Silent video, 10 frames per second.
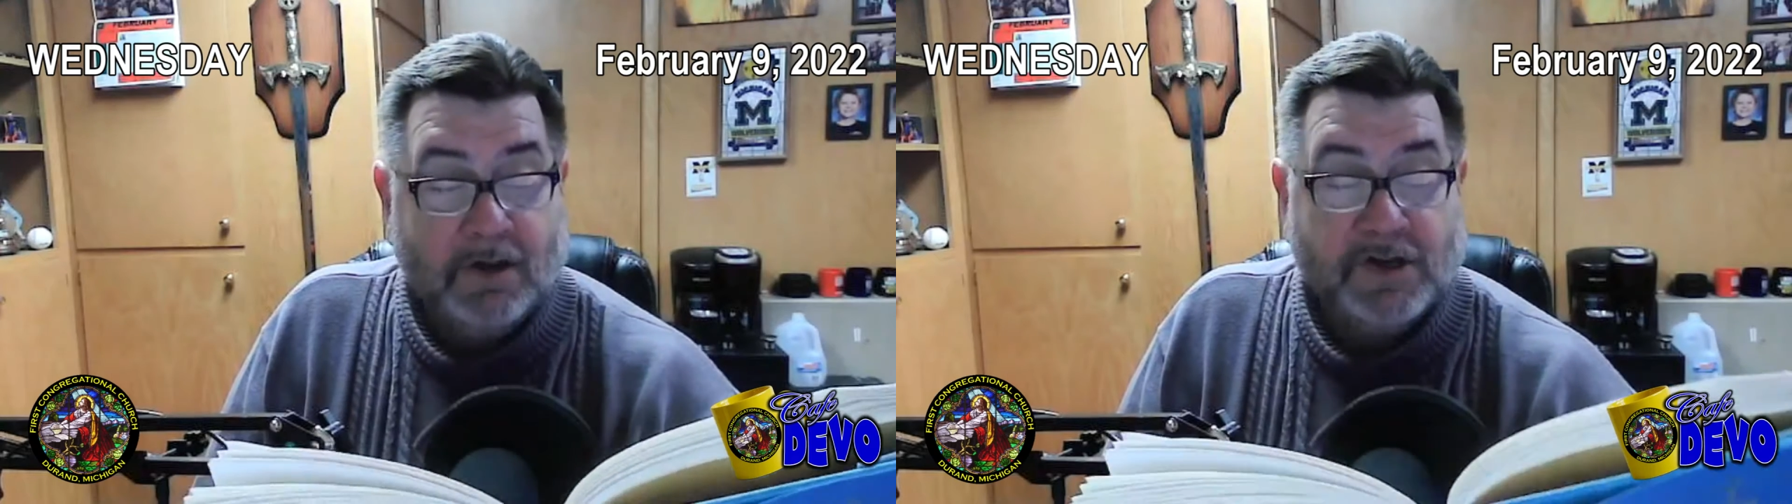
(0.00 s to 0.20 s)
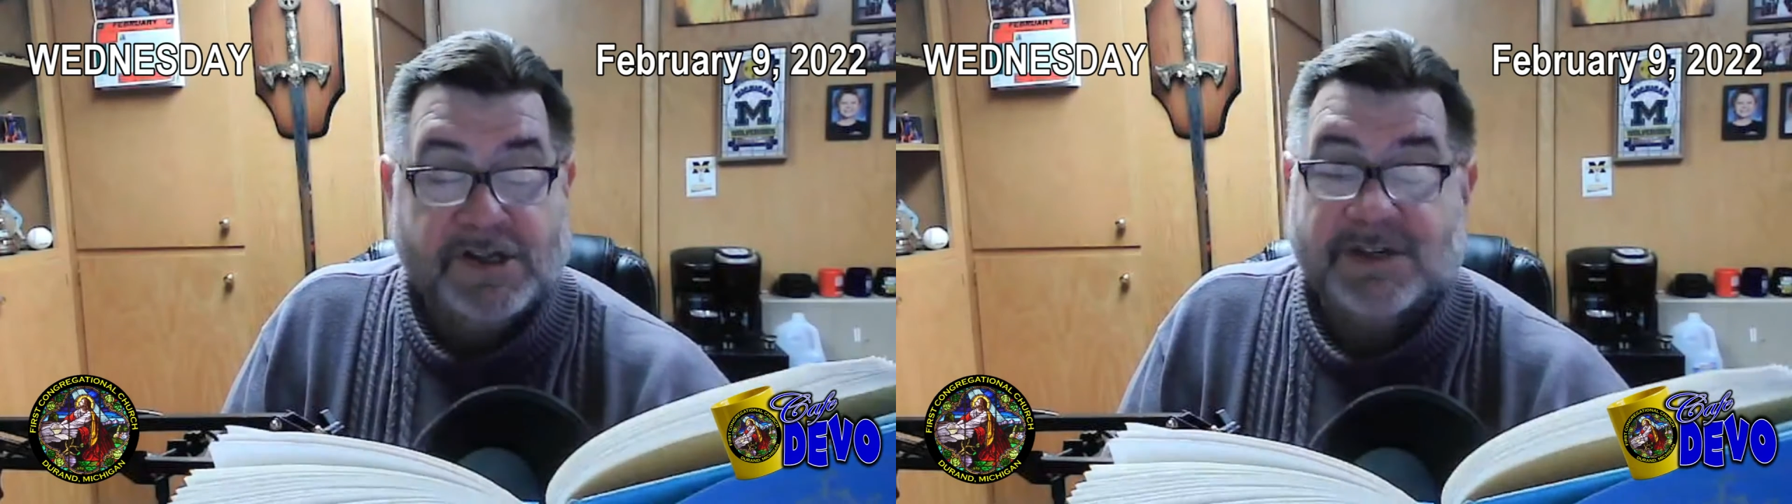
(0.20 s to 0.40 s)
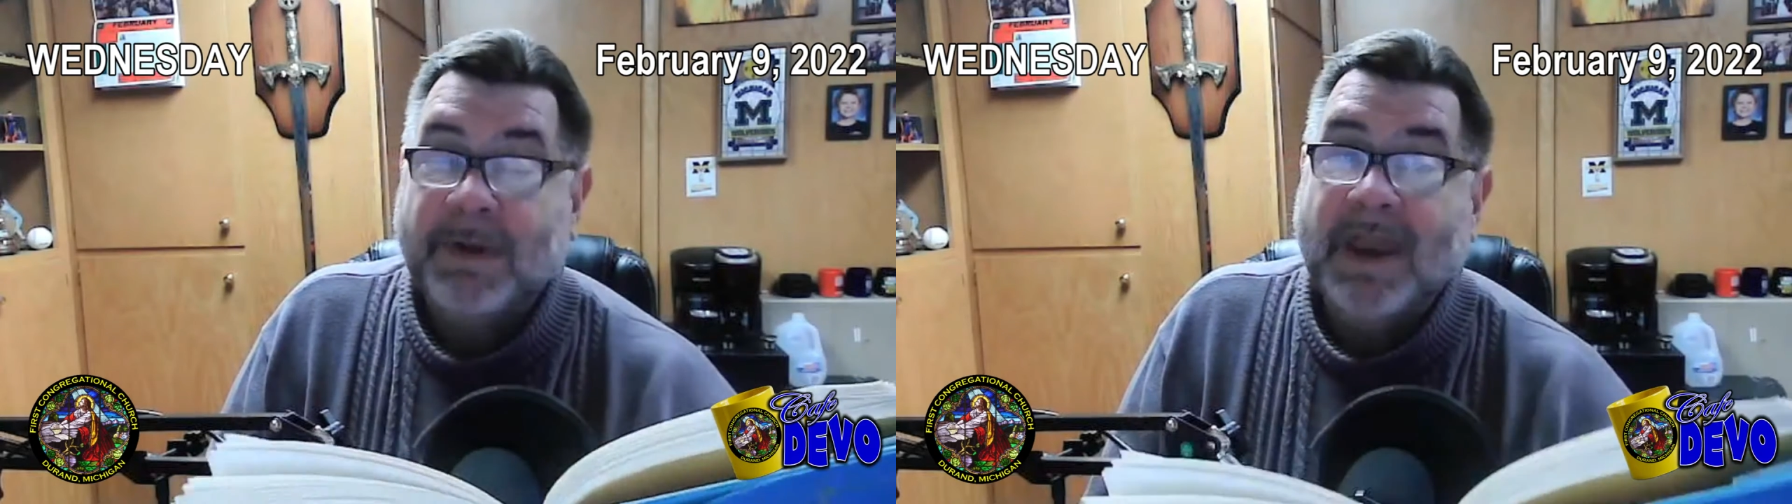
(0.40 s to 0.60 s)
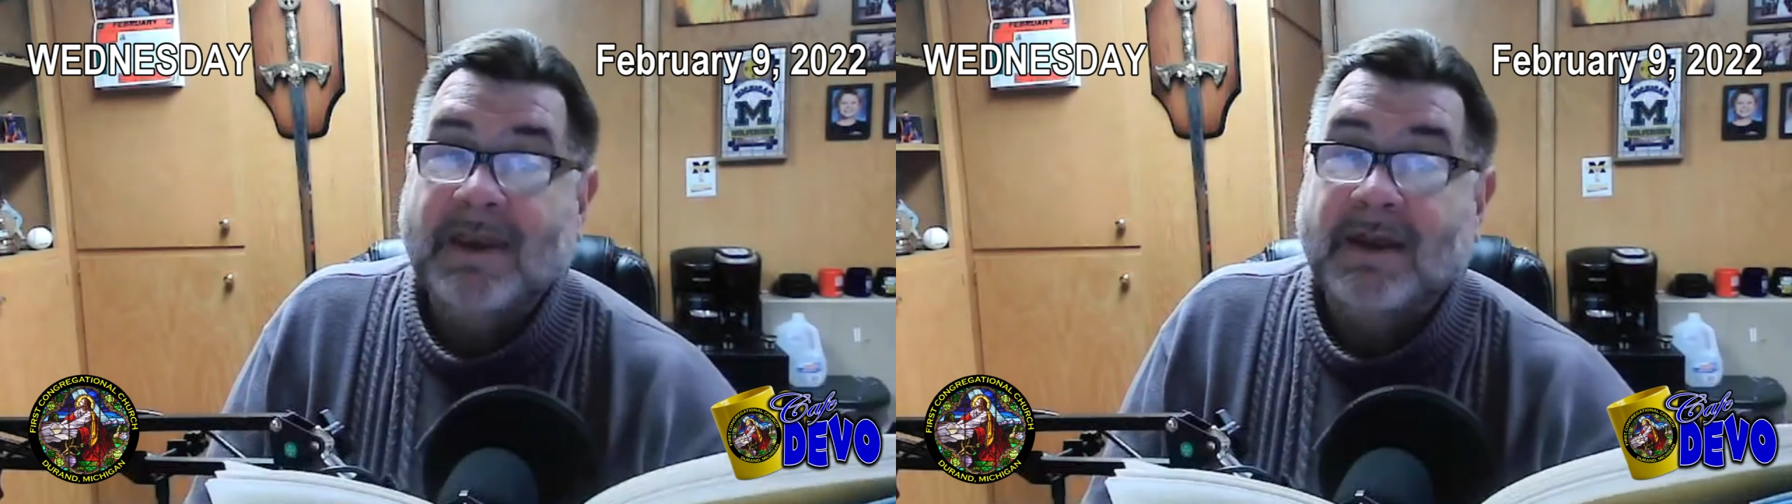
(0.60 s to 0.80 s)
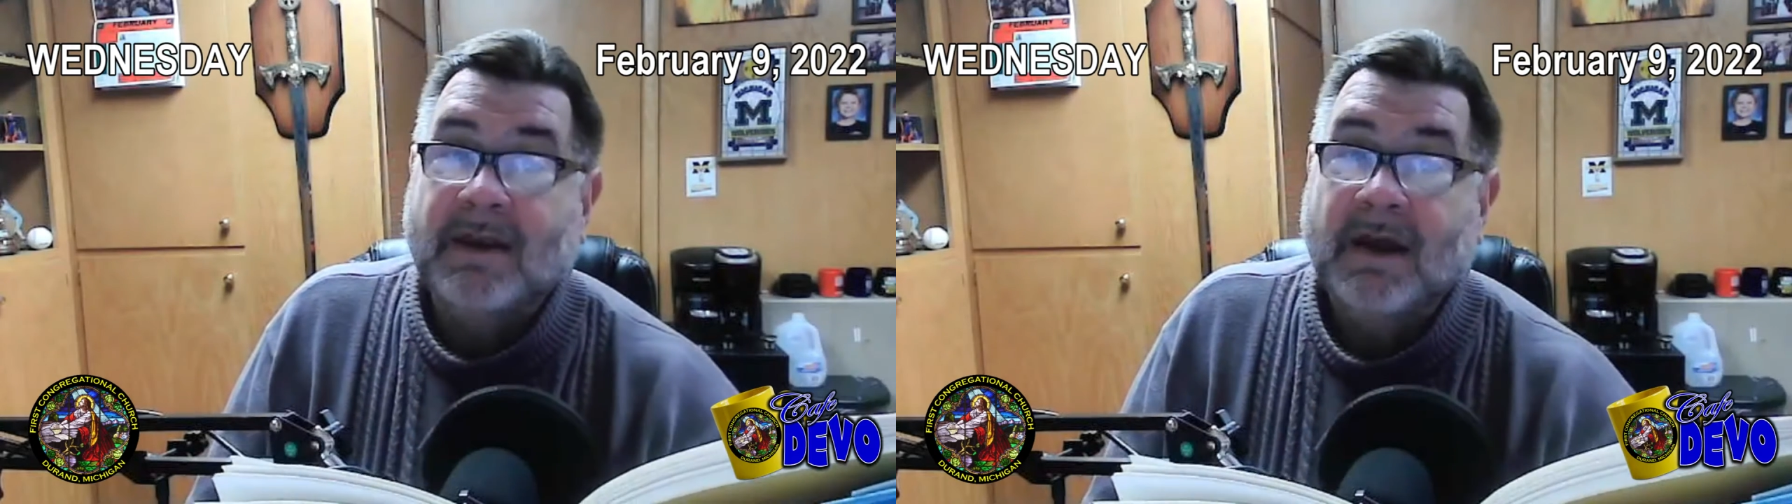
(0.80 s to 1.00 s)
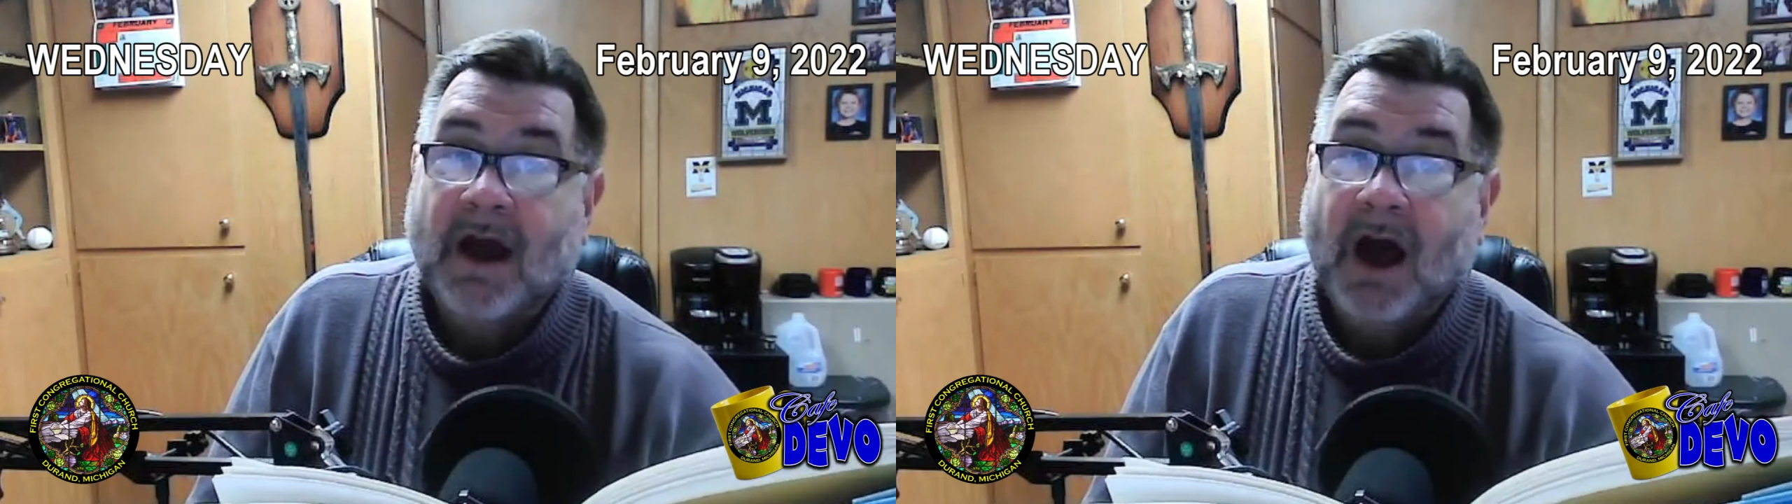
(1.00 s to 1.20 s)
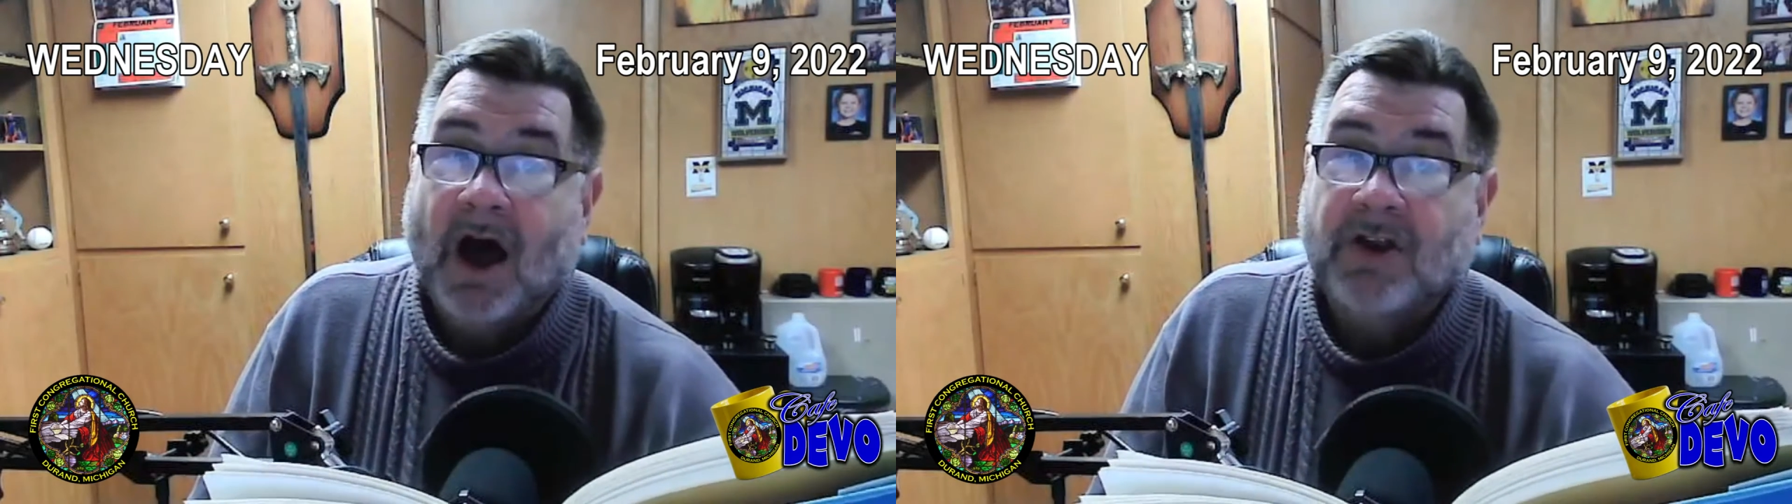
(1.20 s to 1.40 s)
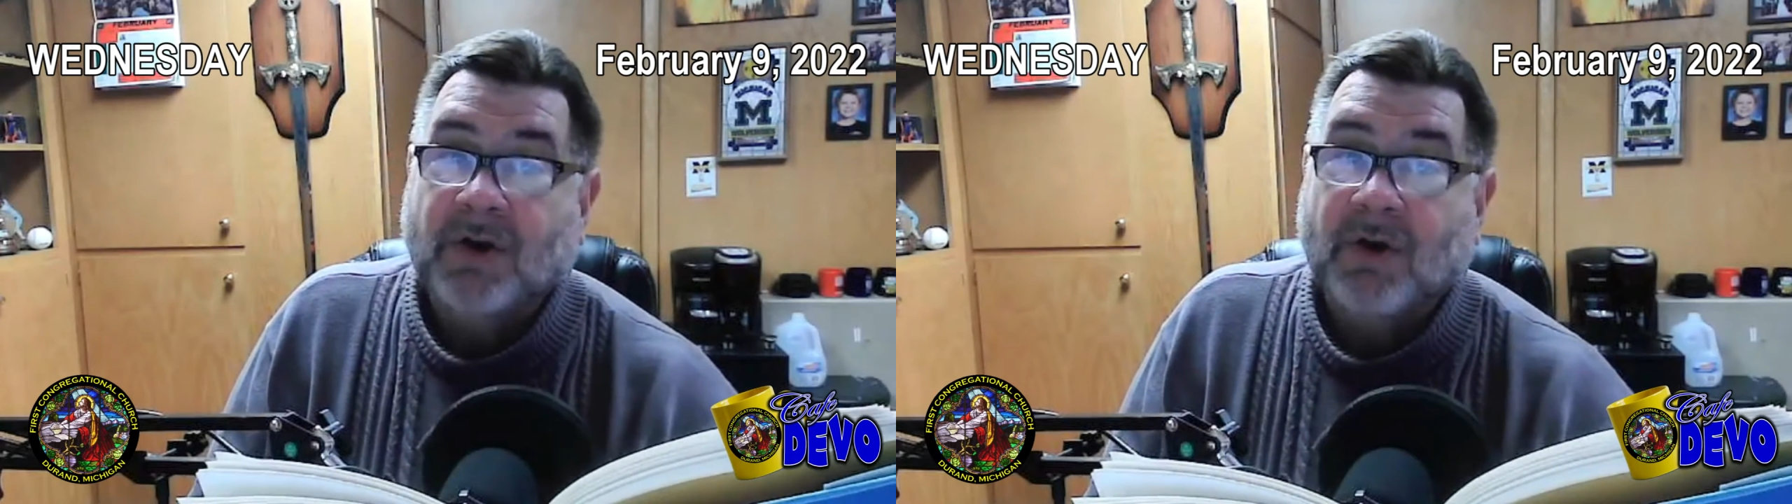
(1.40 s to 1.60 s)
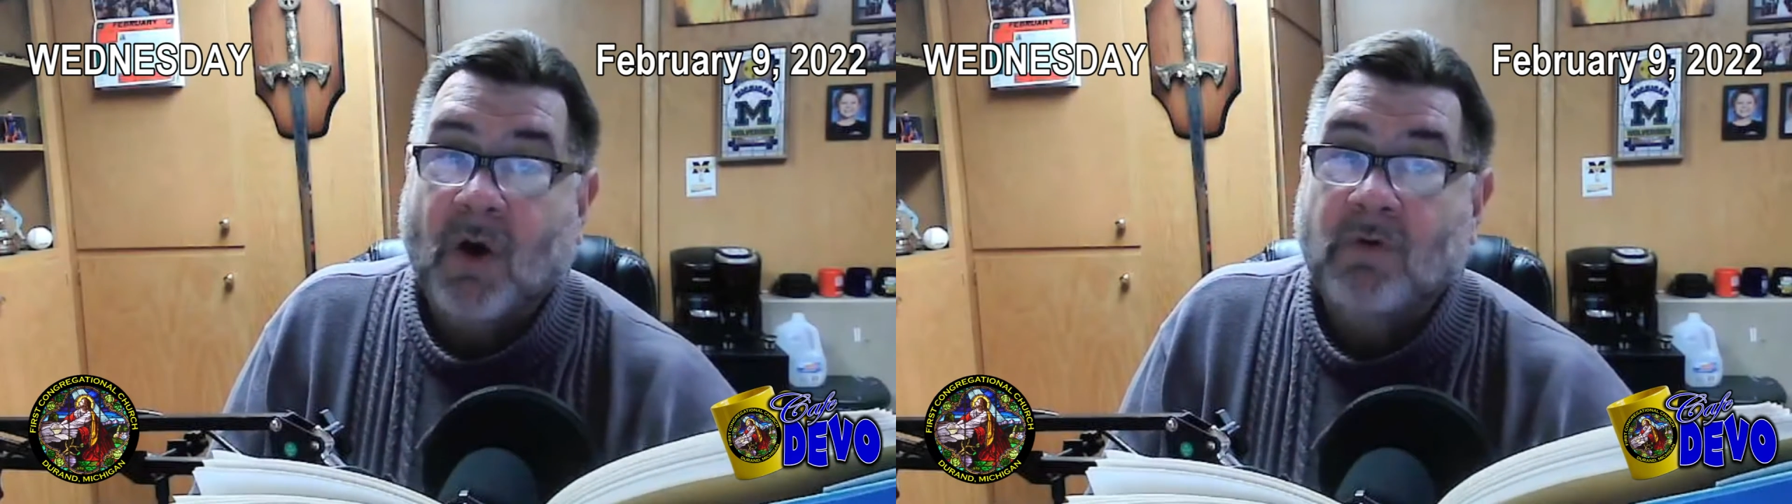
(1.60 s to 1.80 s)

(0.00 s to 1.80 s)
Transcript: to spend it on your